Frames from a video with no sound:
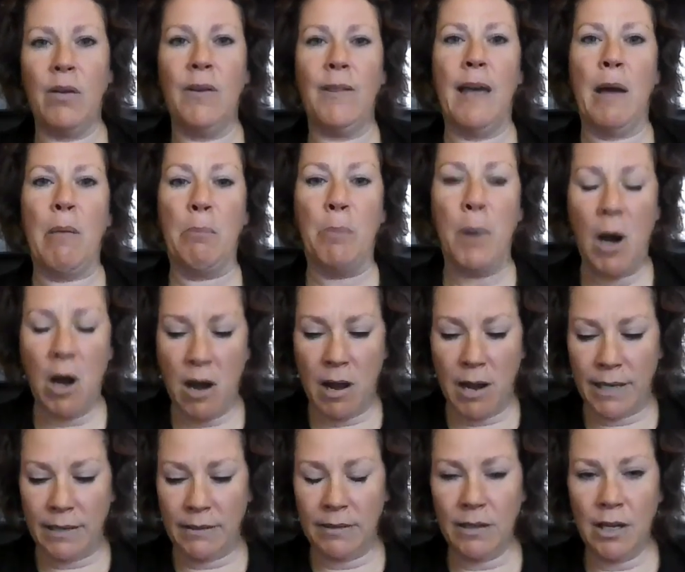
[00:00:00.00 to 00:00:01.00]
or that
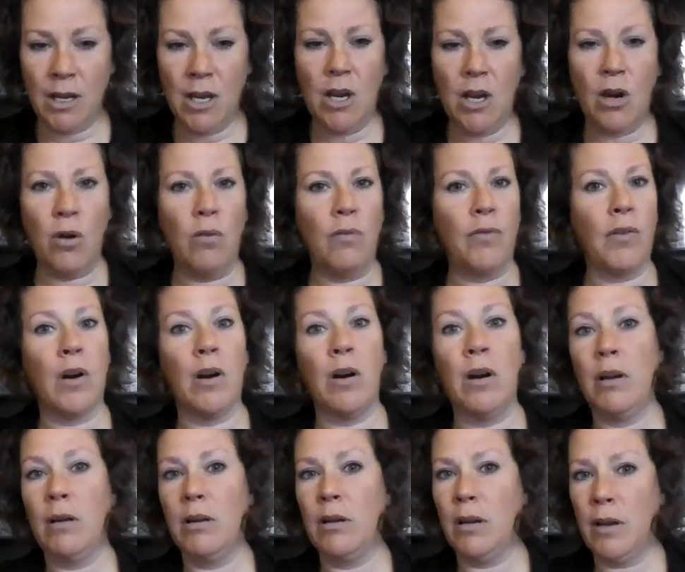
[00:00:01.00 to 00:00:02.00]
bond
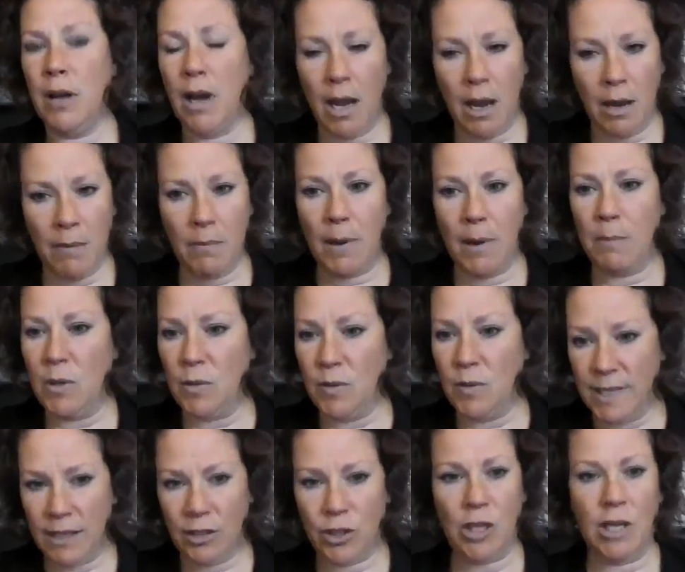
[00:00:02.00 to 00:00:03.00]
over a
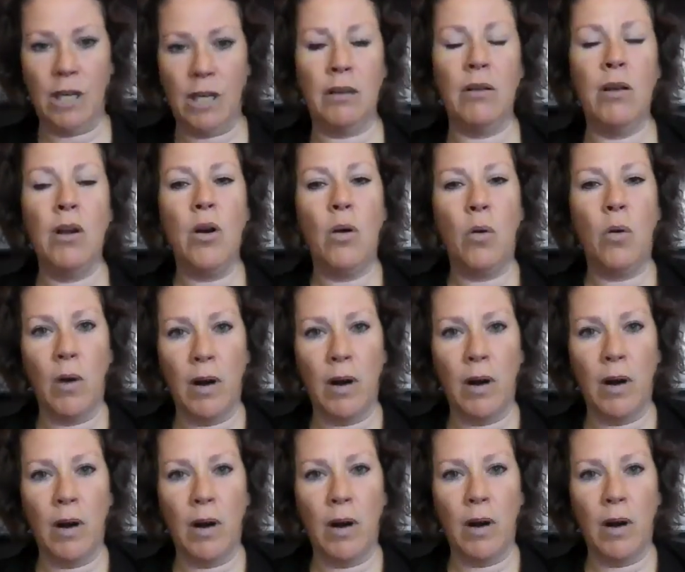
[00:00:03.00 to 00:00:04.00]
musician or a
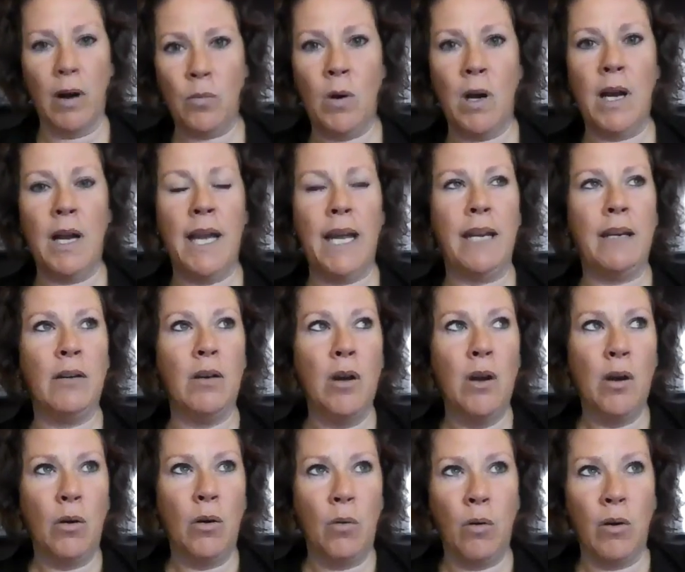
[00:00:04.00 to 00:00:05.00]
glass of wine
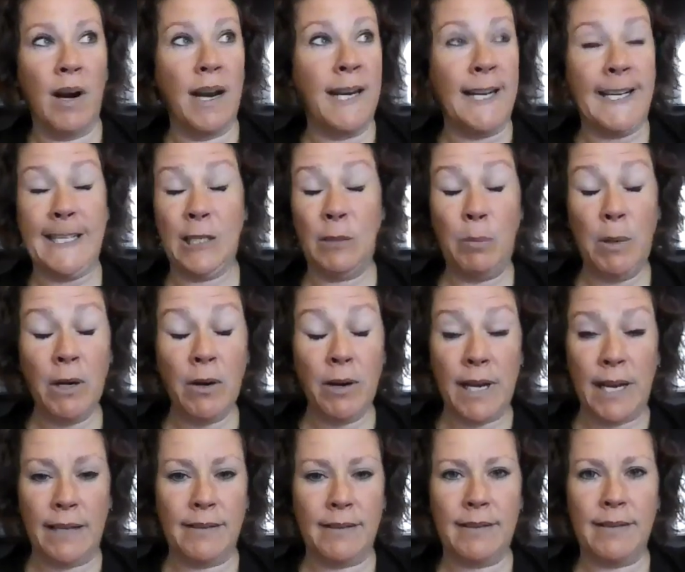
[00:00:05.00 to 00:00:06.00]
or an
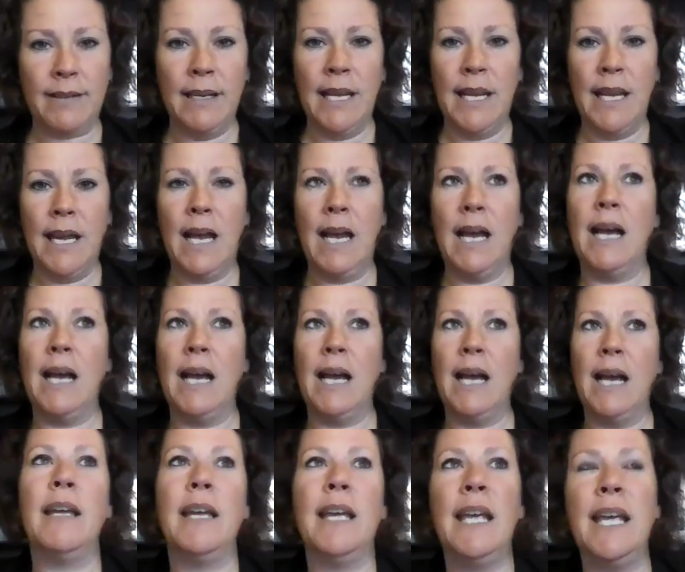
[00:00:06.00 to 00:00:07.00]
experience,
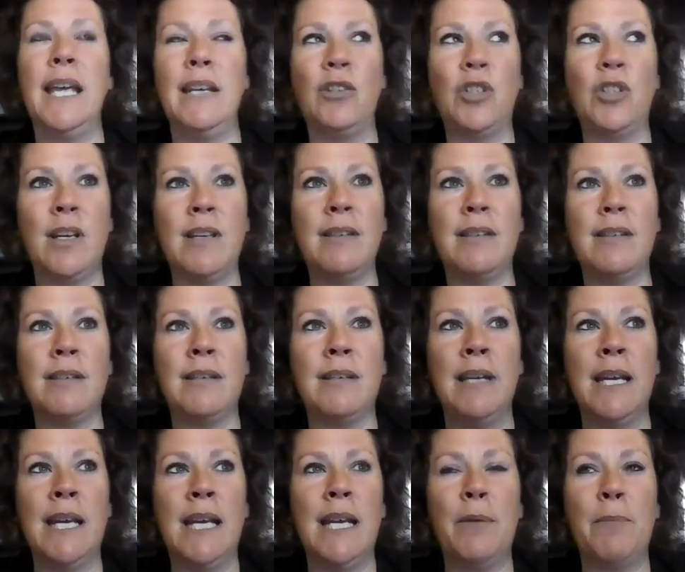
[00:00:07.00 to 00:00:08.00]
it just
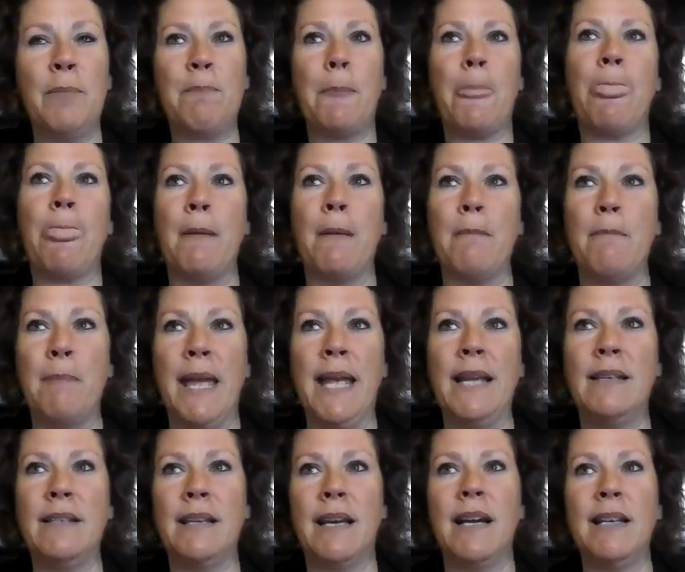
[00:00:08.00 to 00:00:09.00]

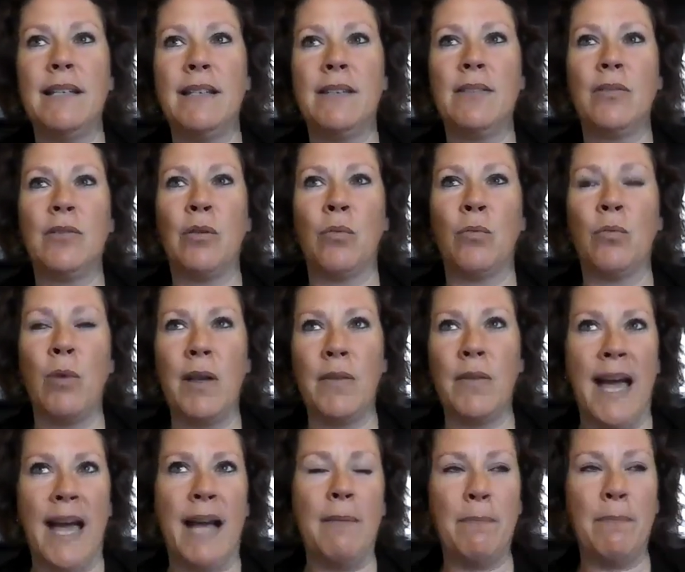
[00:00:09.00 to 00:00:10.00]
makes us
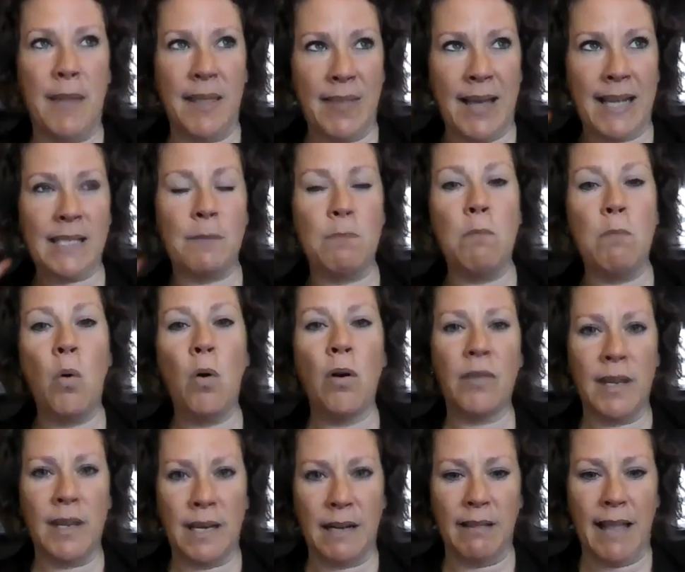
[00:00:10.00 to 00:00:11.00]
that's more
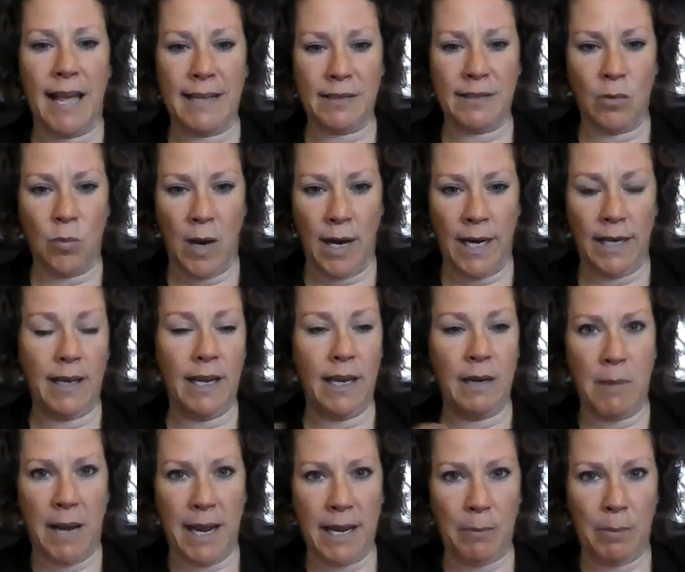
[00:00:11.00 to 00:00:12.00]
than a glass of wine,
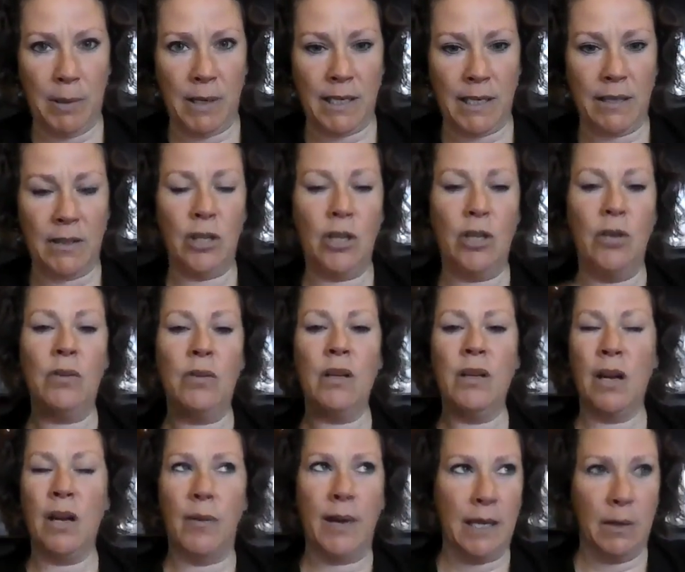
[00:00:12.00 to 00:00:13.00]
in my opinion. You
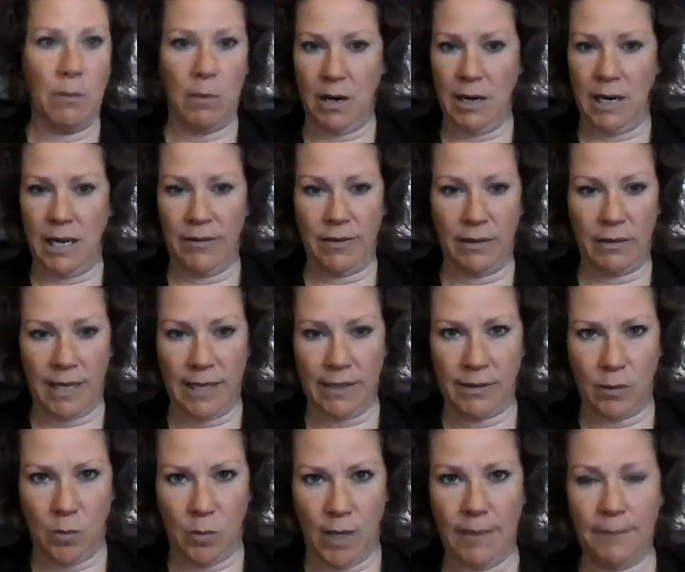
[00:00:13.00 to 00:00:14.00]
can go anywhere and have a
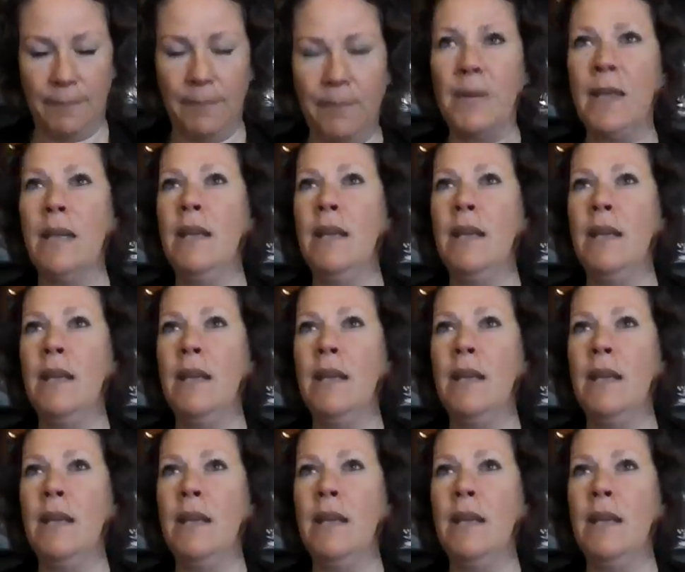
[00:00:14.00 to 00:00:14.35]
glass of wine,